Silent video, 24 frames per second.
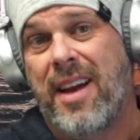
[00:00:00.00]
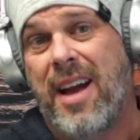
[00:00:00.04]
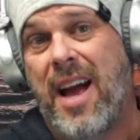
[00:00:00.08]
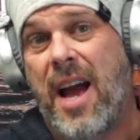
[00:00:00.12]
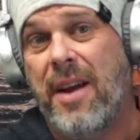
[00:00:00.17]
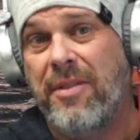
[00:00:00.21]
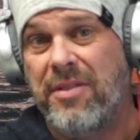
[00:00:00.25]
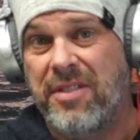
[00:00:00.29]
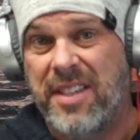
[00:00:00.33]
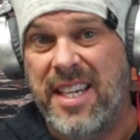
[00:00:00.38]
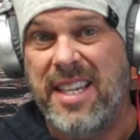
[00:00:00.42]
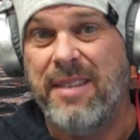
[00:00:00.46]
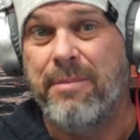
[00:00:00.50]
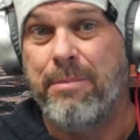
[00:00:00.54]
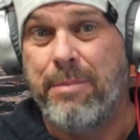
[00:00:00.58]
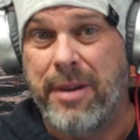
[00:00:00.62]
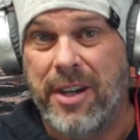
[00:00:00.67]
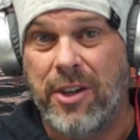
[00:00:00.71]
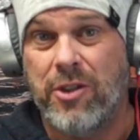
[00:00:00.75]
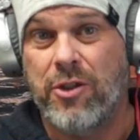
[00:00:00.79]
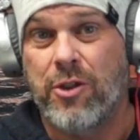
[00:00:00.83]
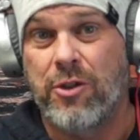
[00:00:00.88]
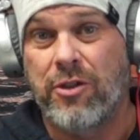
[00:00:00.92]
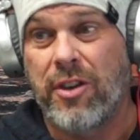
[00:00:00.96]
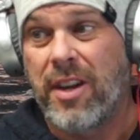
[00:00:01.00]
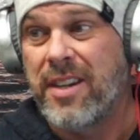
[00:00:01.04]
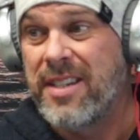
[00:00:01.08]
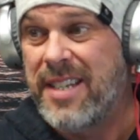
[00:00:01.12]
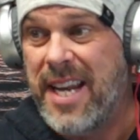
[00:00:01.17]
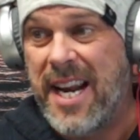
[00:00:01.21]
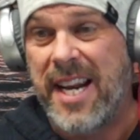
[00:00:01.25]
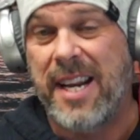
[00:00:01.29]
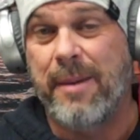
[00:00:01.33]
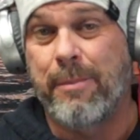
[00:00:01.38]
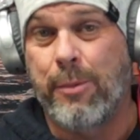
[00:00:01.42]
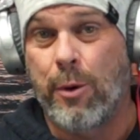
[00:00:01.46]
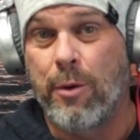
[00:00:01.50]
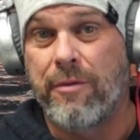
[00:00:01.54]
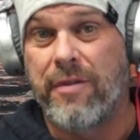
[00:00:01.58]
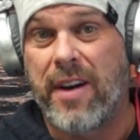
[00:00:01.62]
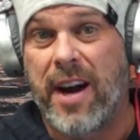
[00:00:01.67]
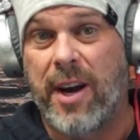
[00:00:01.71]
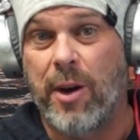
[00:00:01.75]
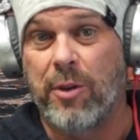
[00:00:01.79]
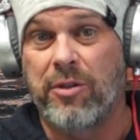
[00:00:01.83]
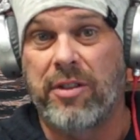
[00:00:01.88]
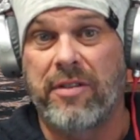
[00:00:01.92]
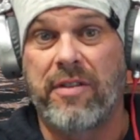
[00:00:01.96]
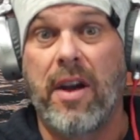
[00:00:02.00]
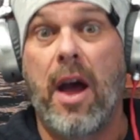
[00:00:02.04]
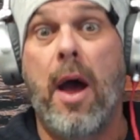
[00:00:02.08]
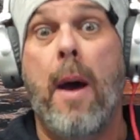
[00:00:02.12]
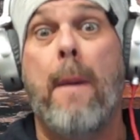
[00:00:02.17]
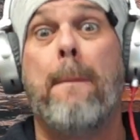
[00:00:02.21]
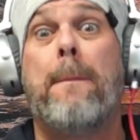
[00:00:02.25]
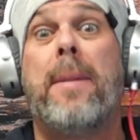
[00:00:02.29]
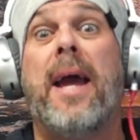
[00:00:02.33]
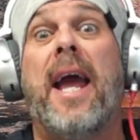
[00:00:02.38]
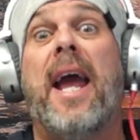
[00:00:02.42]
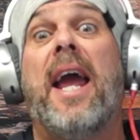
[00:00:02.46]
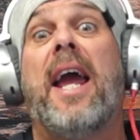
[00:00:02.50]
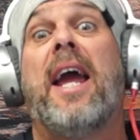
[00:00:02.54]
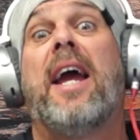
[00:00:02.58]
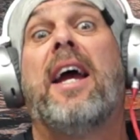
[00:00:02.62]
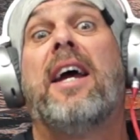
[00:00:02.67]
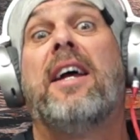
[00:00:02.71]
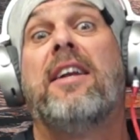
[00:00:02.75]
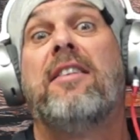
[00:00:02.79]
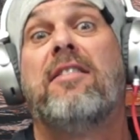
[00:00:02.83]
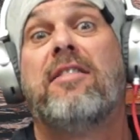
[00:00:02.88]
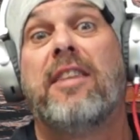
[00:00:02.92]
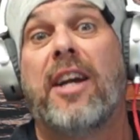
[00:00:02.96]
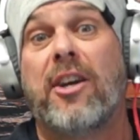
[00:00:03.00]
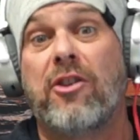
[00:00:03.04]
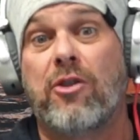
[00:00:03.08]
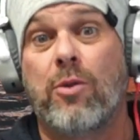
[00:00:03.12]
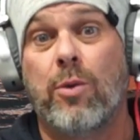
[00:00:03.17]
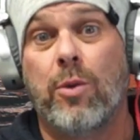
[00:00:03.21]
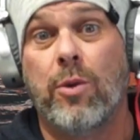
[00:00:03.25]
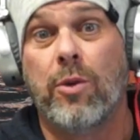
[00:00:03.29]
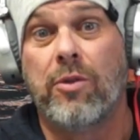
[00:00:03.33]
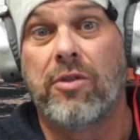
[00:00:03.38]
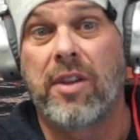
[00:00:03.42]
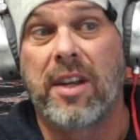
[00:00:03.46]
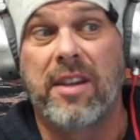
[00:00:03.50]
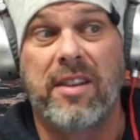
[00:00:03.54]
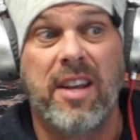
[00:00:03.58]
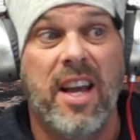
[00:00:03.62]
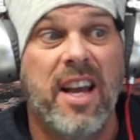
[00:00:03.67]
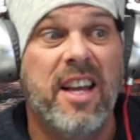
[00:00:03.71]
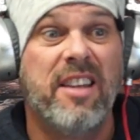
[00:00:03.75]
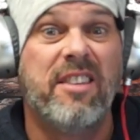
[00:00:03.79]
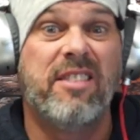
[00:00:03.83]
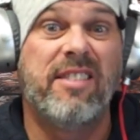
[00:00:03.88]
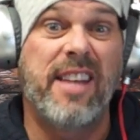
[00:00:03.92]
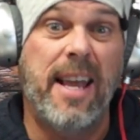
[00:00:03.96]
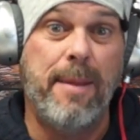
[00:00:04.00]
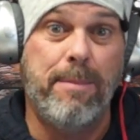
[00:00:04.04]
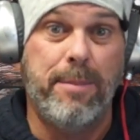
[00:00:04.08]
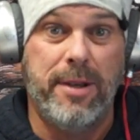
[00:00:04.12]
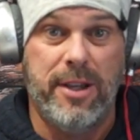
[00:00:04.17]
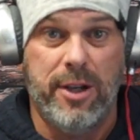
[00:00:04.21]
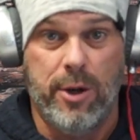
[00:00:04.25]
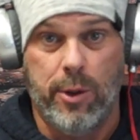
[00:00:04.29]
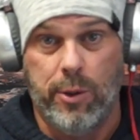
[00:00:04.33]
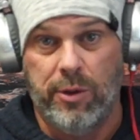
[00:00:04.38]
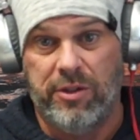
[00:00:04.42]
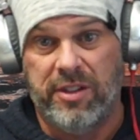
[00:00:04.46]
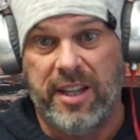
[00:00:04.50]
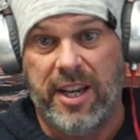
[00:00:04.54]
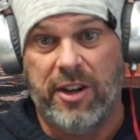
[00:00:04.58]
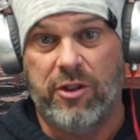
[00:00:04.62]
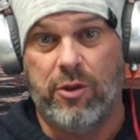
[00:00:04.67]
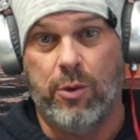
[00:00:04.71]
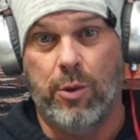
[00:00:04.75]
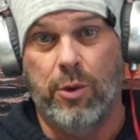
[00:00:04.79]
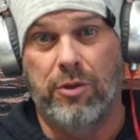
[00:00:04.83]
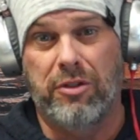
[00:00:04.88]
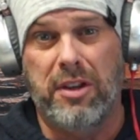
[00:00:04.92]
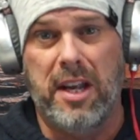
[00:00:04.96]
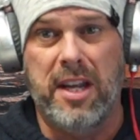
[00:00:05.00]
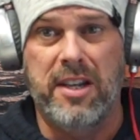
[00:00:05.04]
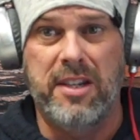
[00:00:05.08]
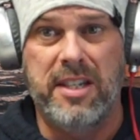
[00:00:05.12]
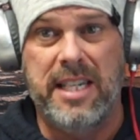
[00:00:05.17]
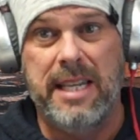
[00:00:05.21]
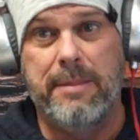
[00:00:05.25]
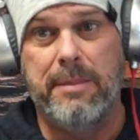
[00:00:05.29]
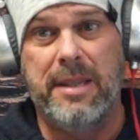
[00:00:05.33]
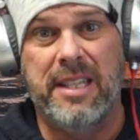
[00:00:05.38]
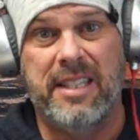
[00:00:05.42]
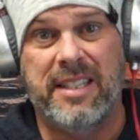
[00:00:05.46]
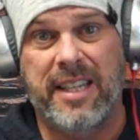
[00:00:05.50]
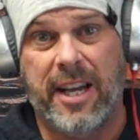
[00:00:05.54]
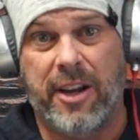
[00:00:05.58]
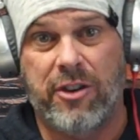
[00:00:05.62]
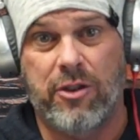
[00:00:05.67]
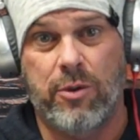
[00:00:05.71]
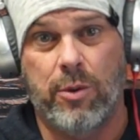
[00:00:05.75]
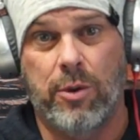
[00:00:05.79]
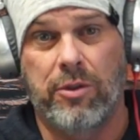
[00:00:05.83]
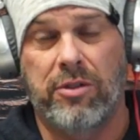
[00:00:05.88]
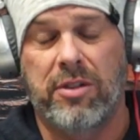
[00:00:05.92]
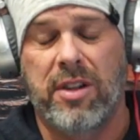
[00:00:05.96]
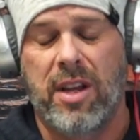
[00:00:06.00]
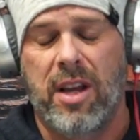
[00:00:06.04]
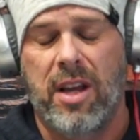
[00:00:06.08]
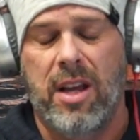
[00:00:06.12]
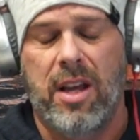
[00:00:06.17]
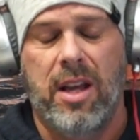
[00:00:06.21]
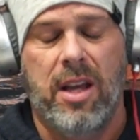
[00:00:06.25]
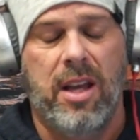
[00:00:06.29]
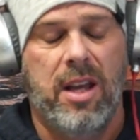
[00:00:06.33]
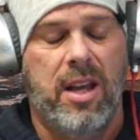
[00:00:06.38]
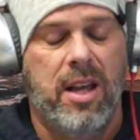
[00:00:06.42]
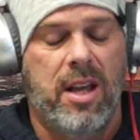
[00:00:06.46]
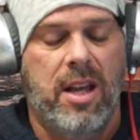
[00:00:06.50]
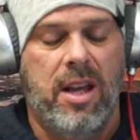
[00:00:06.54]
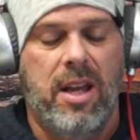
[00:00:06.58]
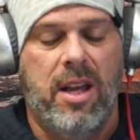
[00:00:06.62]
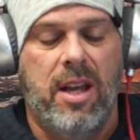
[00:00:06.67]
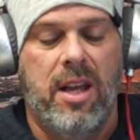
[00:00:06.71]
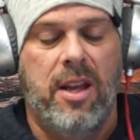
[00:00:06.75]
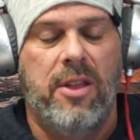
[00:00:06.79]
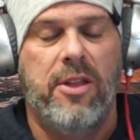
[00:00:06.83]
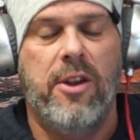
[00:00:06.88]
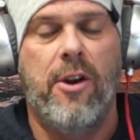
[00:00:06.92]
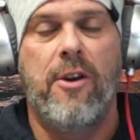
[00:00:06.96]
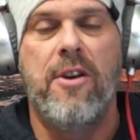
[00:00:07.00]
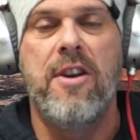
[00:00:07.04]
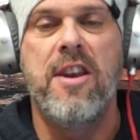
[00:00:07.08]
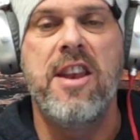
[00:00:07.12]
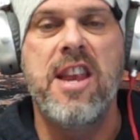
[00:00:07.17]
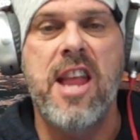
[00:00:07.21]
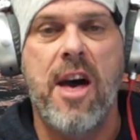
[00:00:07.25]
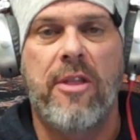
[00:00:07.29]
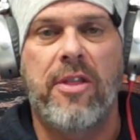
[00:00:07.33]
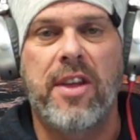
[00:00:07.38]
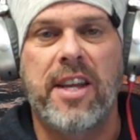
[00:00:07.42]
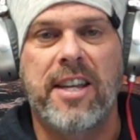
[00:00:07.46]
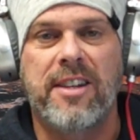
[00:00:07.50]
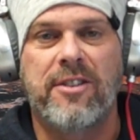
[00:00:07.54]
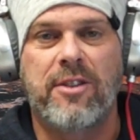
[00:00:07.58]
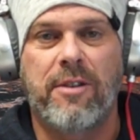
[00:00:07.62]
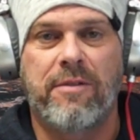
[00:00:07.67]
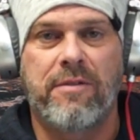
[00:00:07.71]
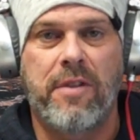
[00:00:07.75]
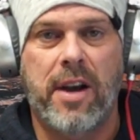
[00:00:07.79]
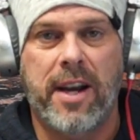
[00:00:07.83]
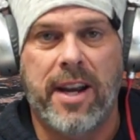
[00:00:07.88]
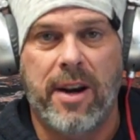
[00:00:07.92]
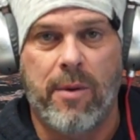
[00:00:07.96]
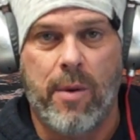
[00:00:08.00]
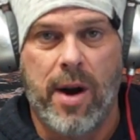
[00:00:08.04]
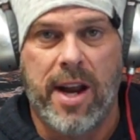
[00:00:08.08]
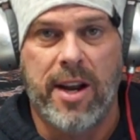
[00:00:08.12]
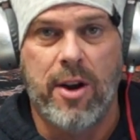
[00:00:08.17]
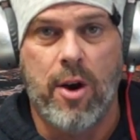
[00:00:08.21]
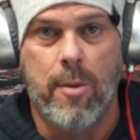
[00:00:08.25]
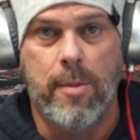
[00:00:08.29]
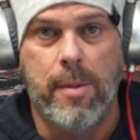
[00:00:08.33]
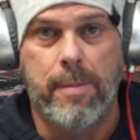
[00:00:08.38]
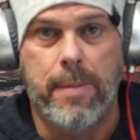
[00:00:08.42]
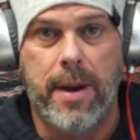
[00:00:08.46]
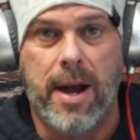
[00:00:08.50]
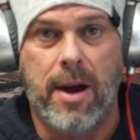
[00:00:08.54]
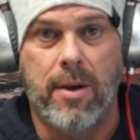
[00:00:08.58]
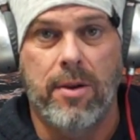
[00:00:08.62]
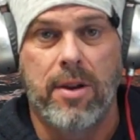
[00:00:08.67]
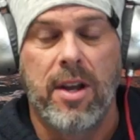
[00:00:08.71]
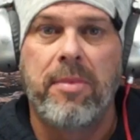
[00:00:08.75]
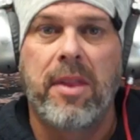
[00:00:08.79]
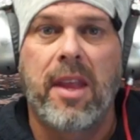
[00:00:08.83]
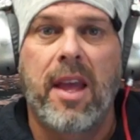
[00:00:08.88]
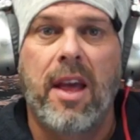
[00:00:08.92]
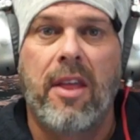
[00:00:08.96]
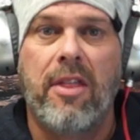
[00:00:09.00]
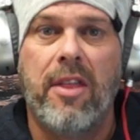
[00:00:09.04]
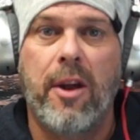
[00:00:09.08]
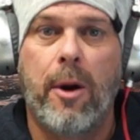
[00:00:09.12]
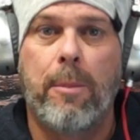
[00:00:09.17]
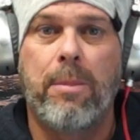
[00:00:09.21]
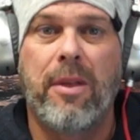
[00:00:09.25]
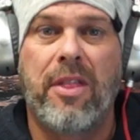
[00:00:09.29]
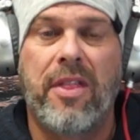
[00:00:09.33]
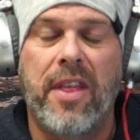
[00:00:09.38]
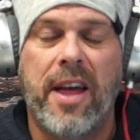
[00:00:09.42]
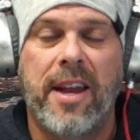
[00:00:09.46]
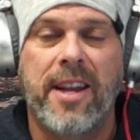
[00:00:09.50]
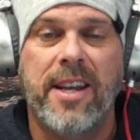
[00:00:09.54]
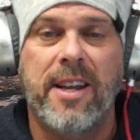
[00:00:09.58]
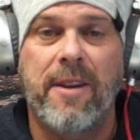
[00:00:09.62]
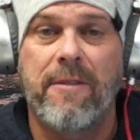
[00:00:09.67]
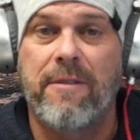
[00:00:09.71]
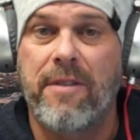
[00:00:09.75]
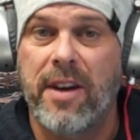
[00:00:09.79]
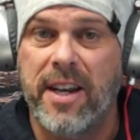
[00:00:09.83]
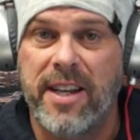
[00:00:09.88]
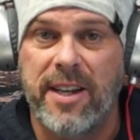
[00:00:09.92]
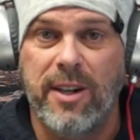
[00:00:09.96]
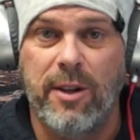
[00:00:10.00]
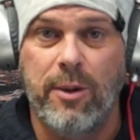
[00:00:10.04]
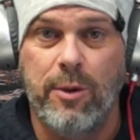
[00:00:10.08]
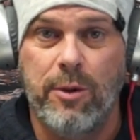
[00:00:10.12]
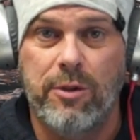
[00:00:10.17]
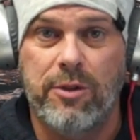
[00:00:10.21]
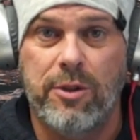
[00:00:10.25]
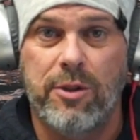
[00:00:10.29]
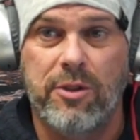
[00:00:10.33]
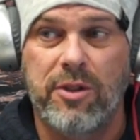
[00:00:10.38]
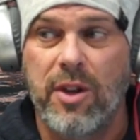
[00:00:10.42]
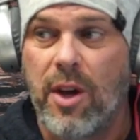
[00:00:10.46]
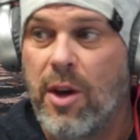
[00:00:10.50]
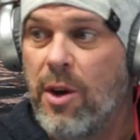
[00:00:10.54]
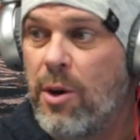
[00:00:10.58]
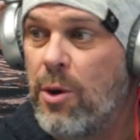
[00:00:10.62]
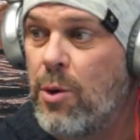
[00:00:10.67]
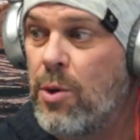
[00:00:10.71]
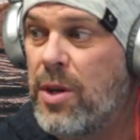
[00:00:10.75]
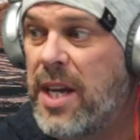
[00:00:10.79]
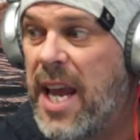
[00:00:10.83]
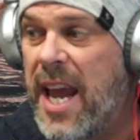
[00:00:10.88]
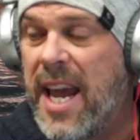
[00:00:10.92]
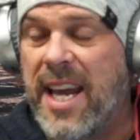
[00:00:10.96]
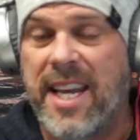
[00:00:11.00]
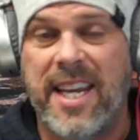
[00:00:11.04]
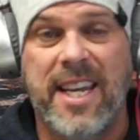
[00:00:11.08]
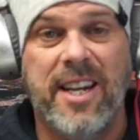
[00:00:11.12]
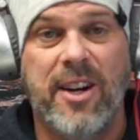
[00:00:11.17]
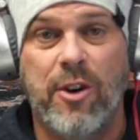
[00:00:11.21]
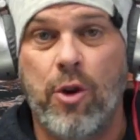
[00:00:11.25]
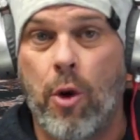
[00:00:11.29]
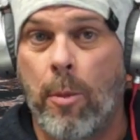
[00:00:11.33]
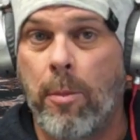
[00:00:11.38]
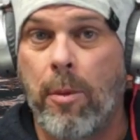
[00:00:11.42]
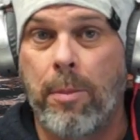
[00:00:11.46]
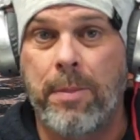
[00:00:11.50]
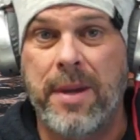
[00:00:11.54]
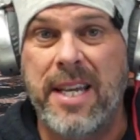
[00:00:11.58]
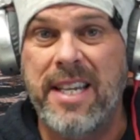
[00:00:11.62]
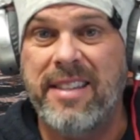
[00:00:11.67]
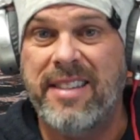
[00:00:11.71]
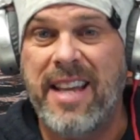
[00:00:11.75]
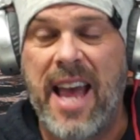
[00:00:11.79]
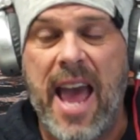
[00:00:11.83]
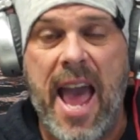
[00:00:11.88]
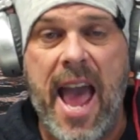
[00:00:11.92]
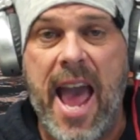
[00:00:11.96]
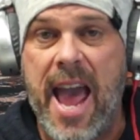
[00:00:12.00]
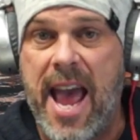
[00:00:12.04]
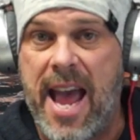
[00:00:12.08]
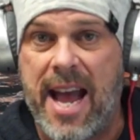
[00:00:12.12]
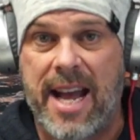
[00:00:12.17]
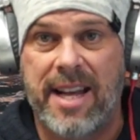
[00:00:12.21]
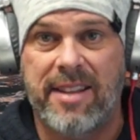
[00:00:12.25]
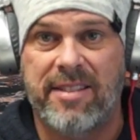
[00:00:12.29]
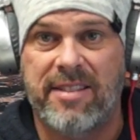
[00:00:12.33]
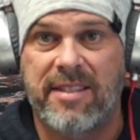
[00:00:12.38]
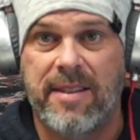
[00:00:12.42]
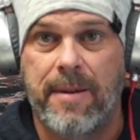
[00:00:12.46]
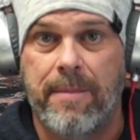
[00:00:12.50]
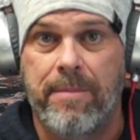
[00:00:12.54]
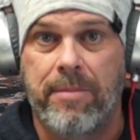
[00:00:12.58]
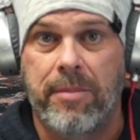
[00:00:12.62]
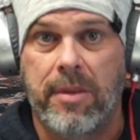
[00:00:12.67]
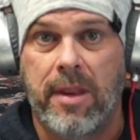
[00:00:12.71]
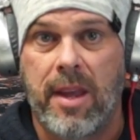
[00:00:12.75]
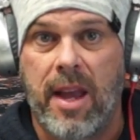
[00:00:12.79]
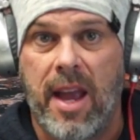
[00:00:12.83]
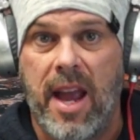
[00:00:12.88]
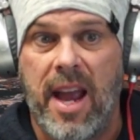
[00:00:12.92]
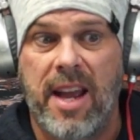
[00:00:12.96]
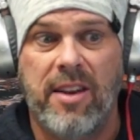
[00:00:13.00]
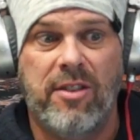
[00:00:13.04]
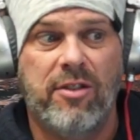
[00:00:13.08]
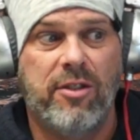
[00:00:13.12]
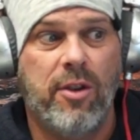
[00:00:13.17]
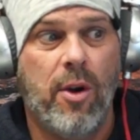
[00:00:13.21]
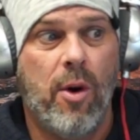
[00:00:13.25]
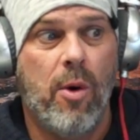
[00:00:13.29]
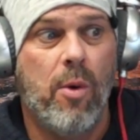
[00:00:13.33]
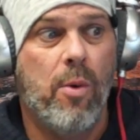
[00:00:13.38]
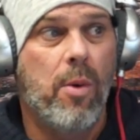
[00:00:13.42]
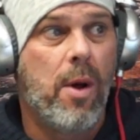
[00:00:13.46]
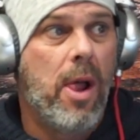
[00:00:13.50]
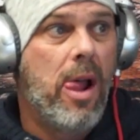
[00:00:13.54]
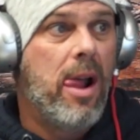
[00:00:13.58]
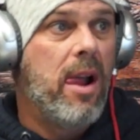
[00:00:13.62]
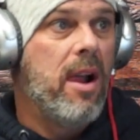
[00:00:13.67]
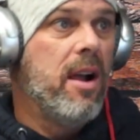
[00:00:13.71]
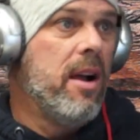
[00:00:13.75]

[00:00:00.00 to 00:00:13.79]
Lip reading: I've seen pictures on dating profiles of pansexuals and sapiosexuals and demisexuals. They're nothing to fucking write home about. They're pathetic fucking losers who can't get a normal piece of ass. And so